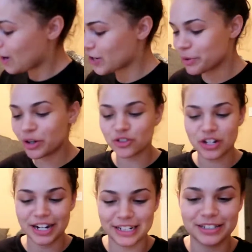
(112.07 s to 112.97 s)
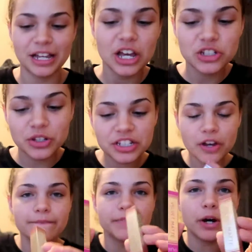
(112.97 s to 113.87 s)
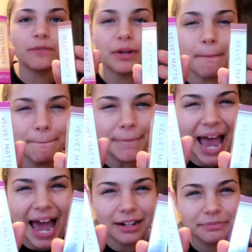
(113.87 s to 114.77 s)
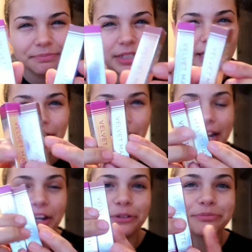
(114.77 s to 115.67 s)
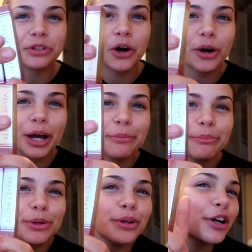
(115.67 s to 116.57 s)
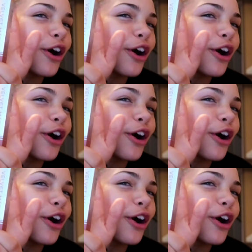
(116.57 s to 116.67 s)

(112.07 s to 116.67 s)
All right, we're gonna try these. So these are velvet matte. Here, hold on, beauty